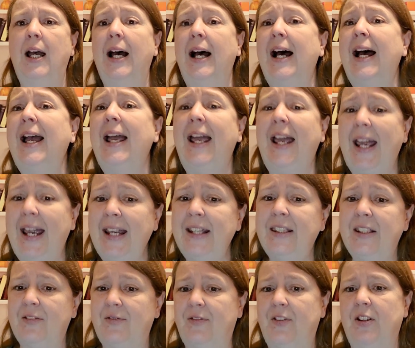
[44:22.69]
I
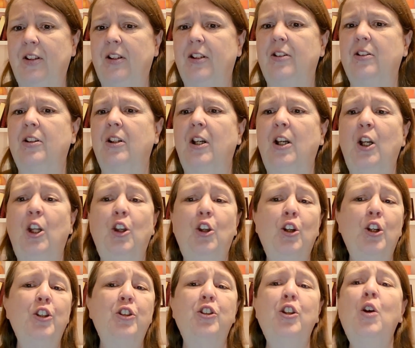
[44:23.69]
hate the village. There
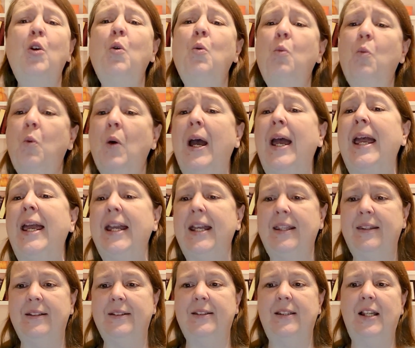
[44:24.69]
is no way
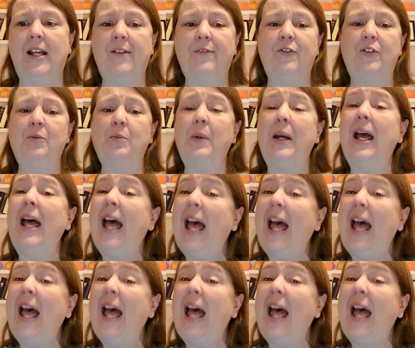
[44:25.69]
in this life to